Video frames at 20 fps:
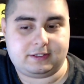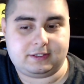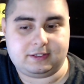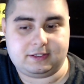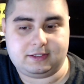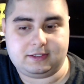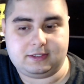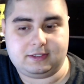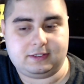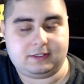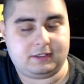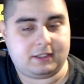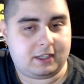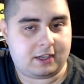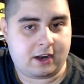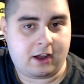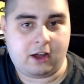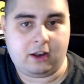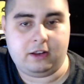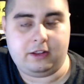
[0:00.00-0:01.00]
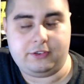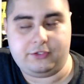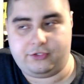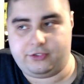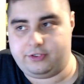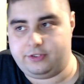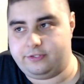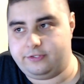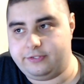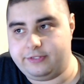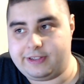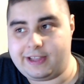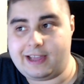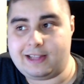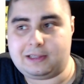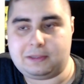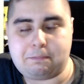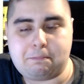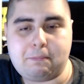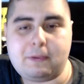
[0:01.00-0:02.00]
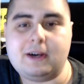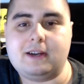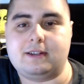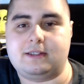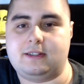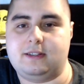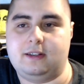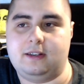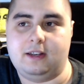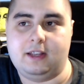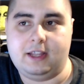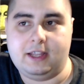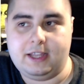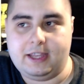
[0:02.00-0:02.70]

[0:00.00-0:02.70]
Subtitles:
the knowledge, that person.